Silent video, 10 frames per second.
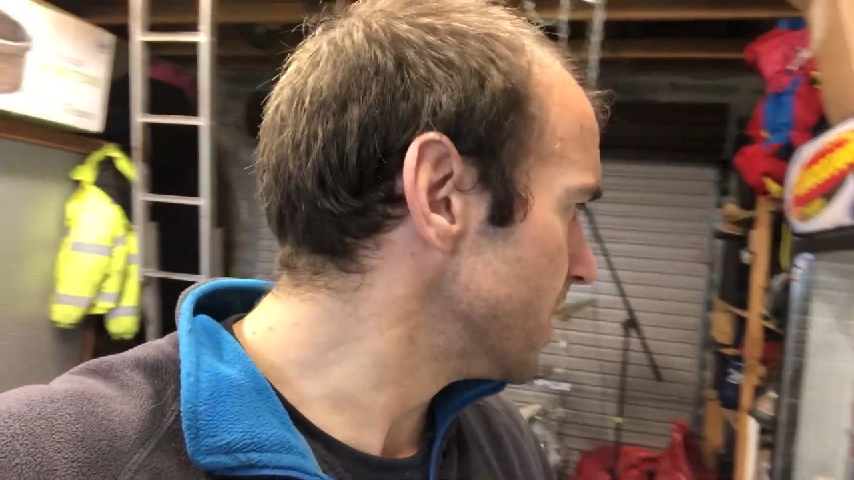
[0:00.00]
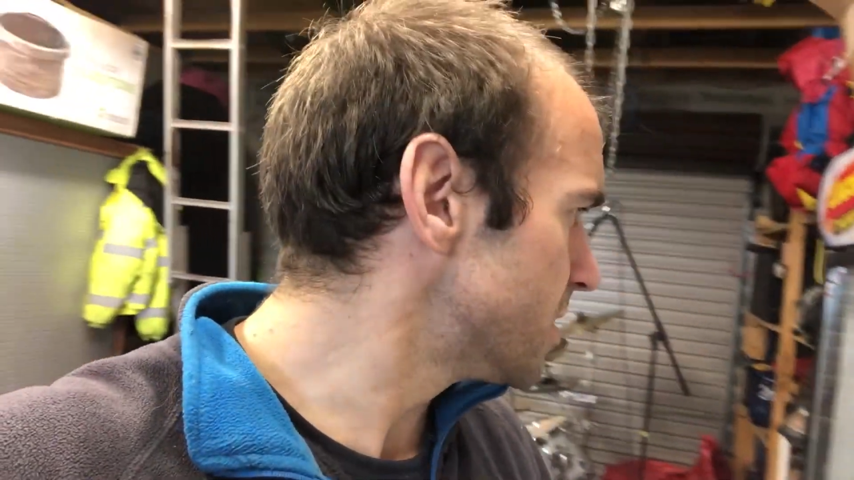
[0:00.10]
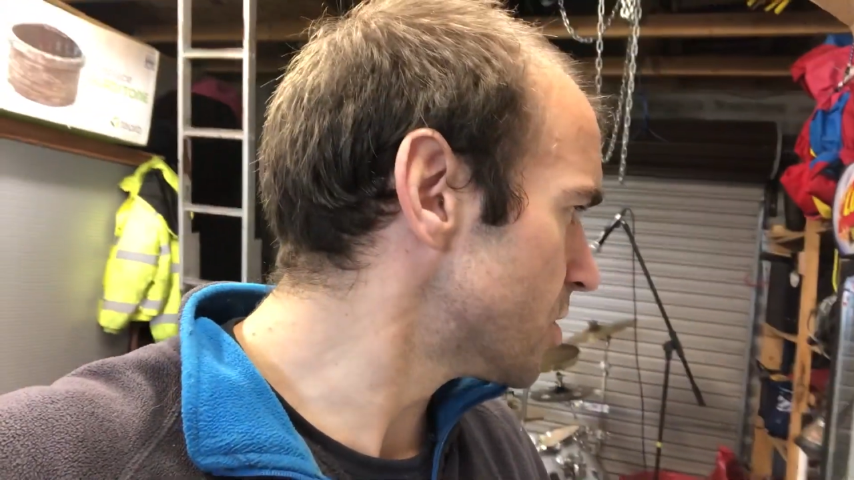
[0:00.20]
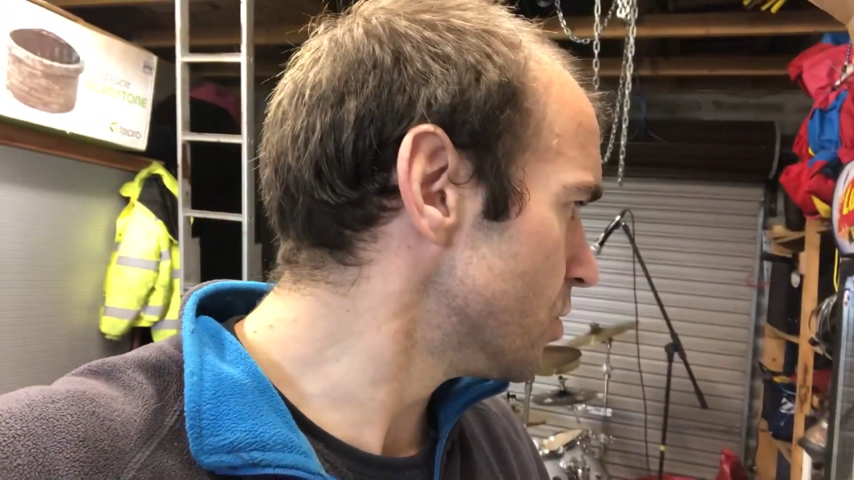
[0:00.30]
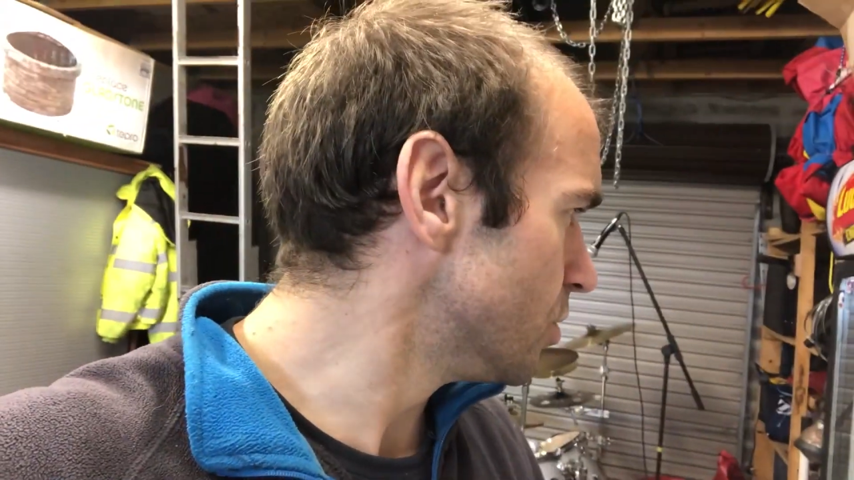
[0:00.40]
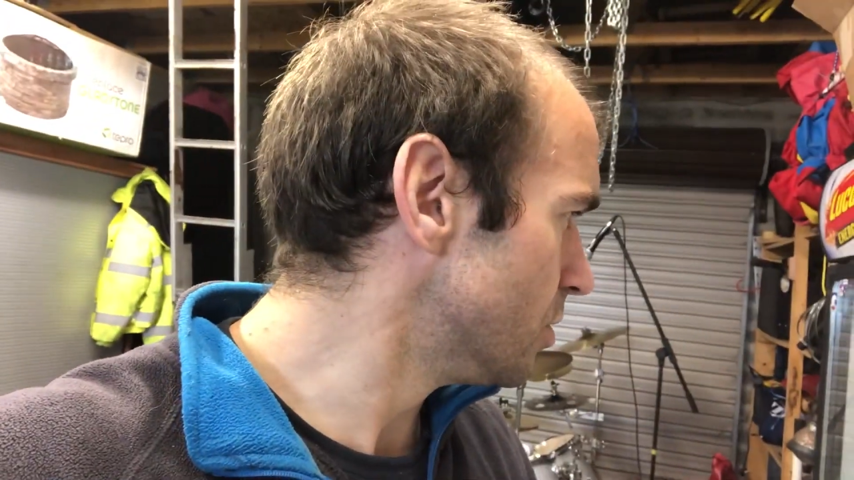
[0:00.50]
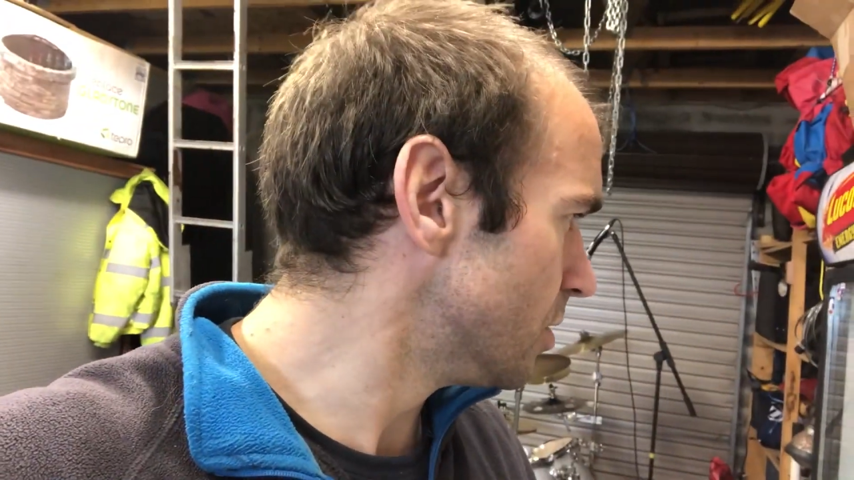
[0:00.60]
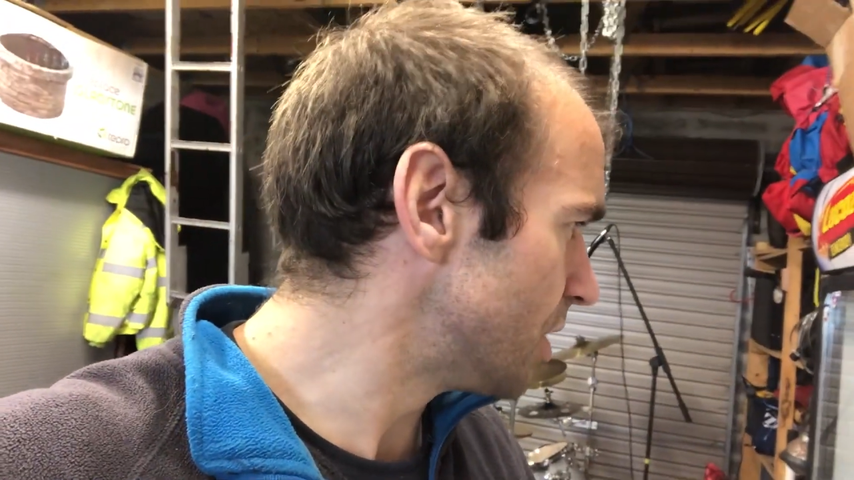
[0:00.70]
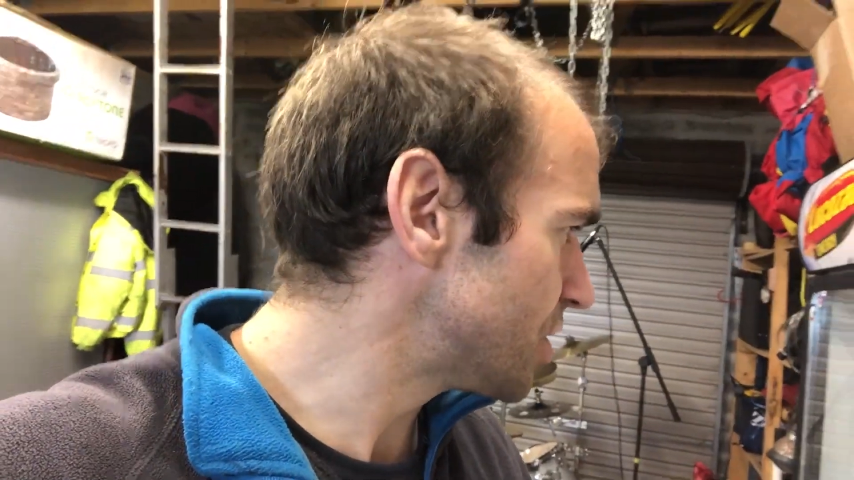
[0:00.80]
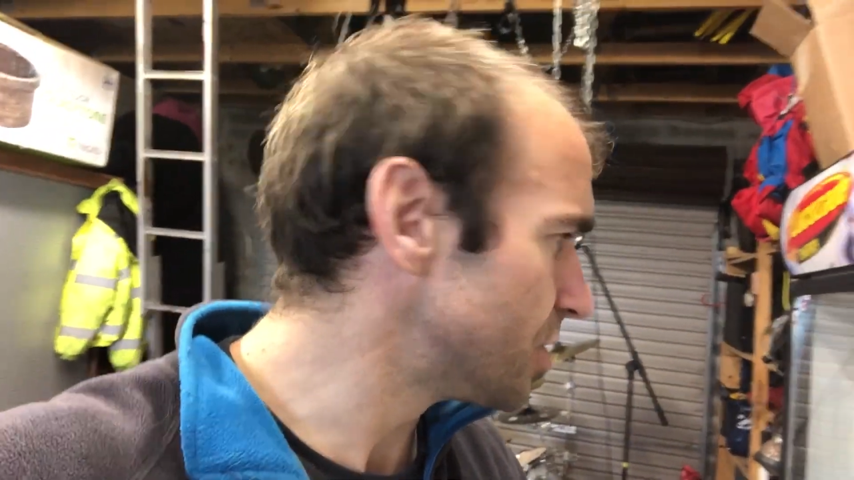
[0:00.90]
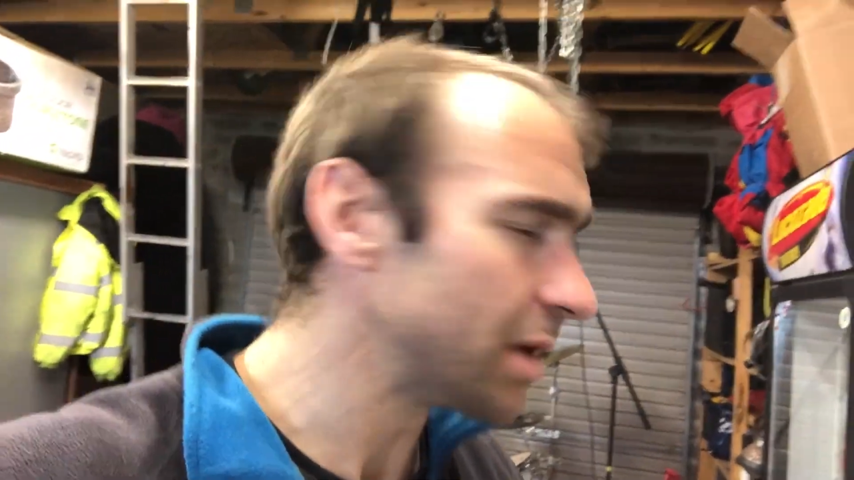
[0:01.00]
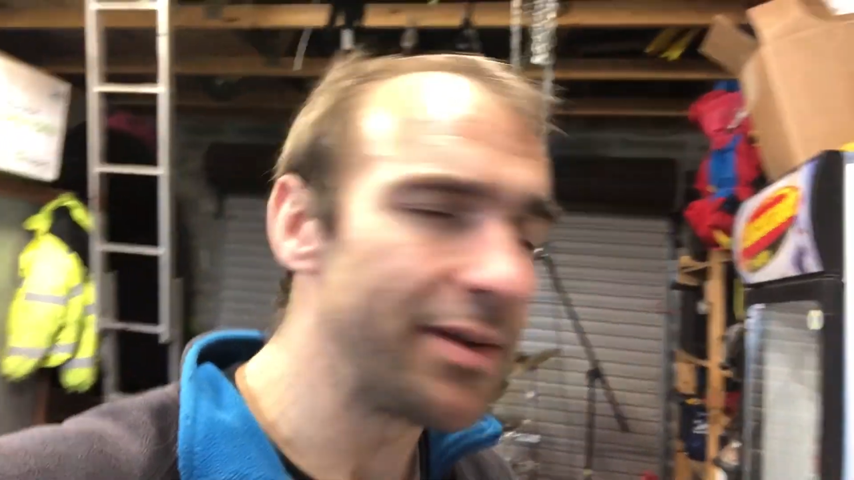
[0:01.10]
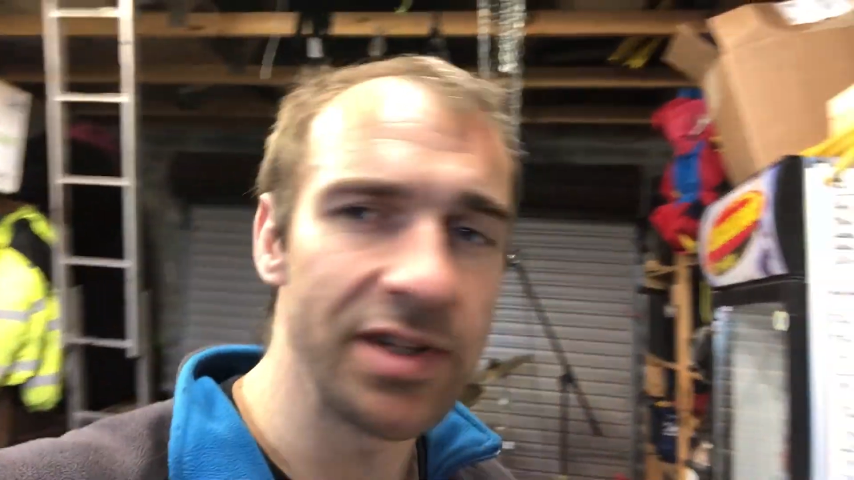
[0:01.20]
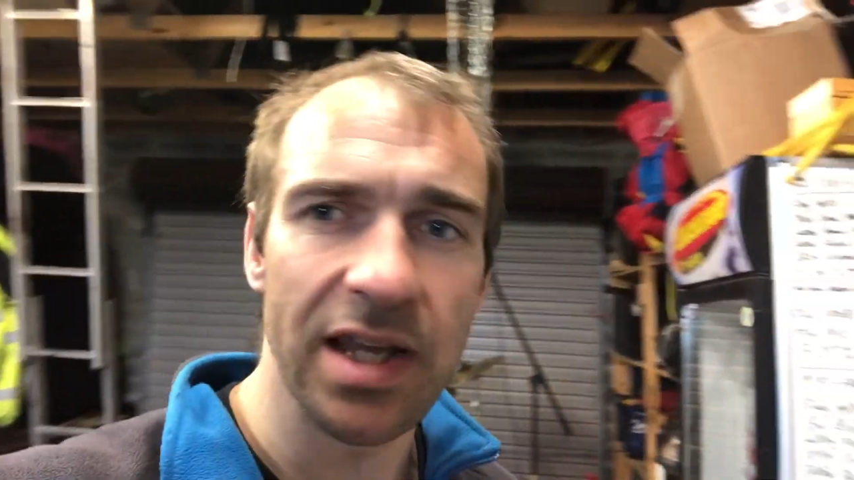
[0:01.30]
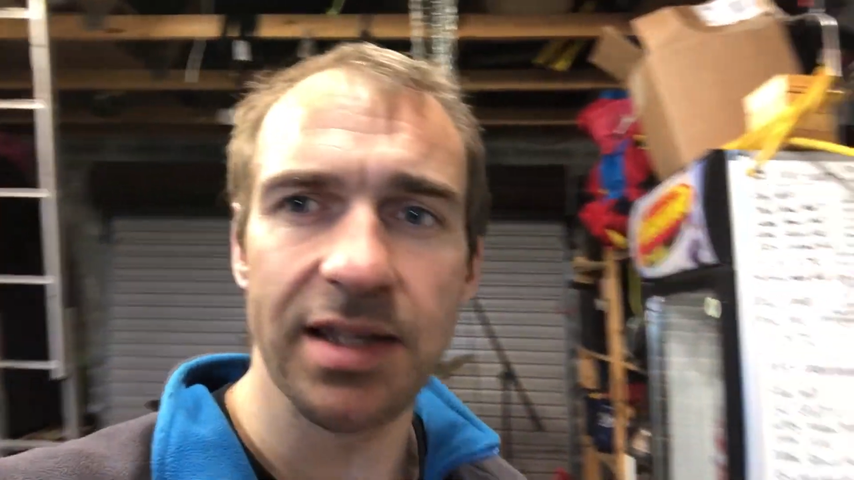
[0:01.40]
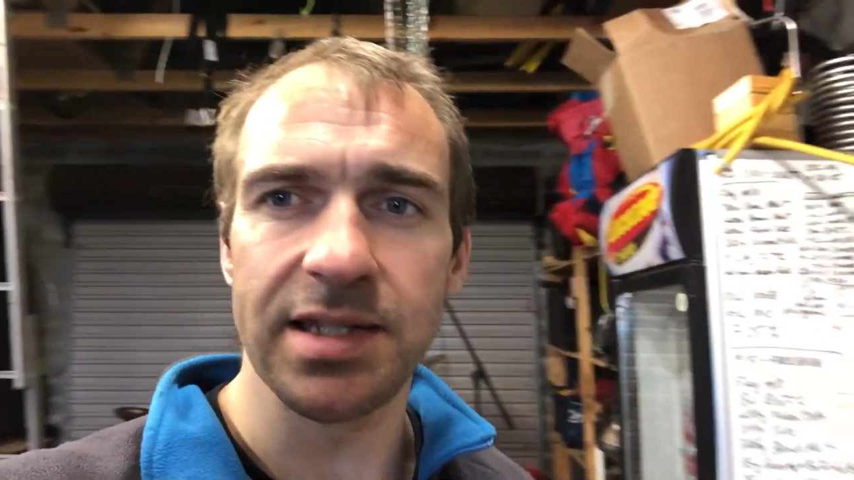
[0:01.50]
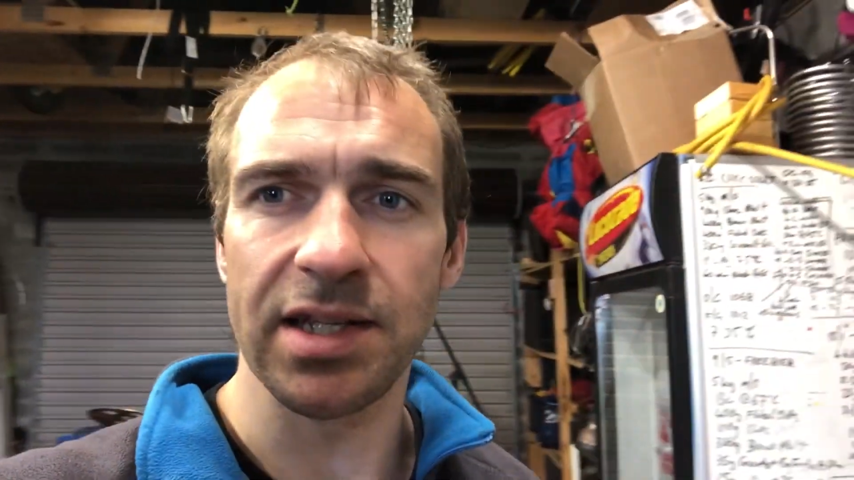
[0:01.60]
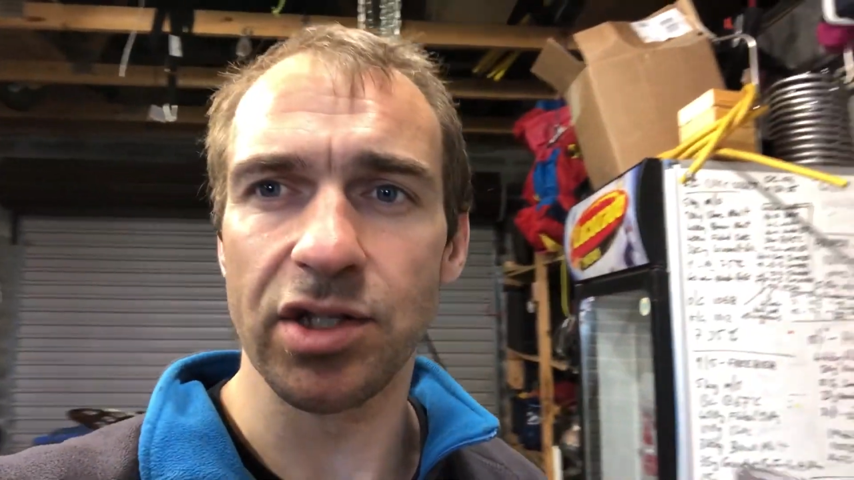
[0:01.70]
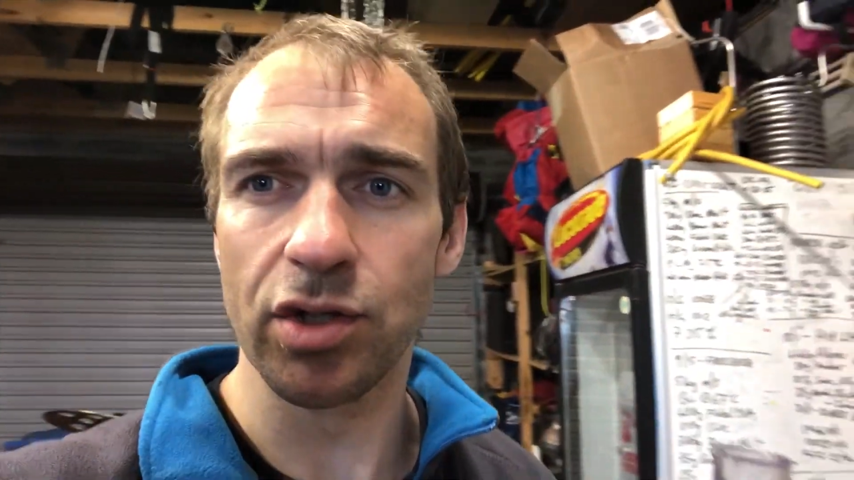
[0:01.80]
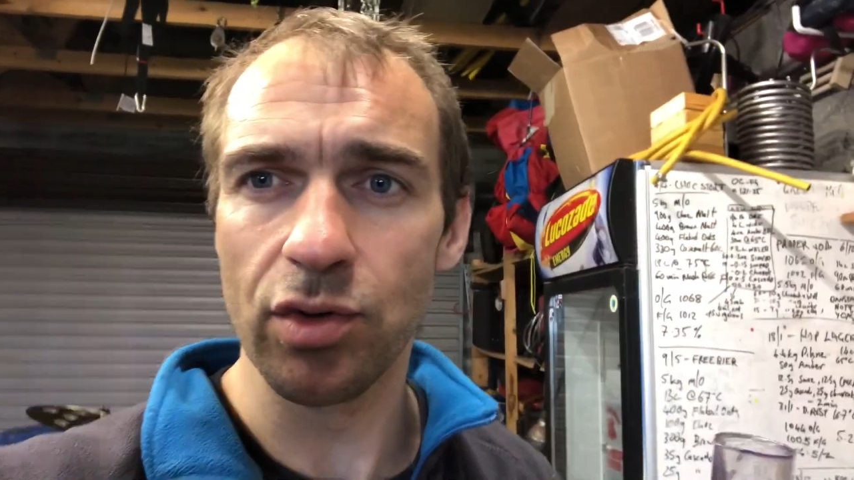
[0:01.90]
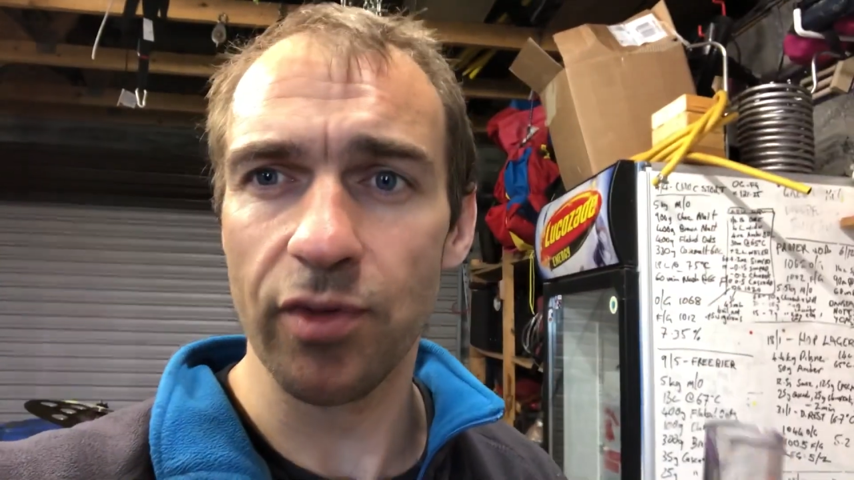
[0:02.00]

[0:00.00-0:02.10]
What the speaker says: So original gravity 10.62,